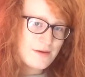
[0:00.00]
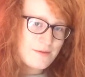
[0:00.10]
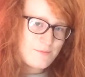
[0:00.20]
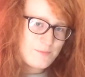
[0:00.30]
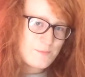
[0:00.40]
need
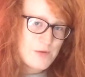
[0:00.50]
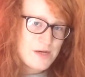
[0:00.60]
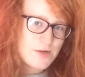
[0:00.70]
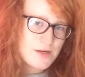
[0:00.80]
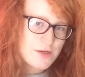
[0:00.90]
an
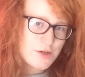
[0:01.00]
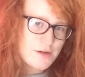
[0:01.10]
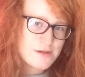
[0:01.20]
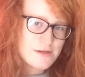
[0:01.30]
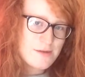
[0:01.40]

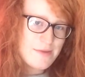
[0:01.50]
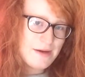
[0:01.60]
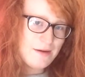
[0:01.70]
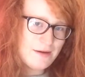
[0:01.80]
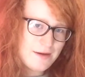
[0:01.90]
introduction, a
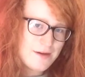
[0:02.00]
middle,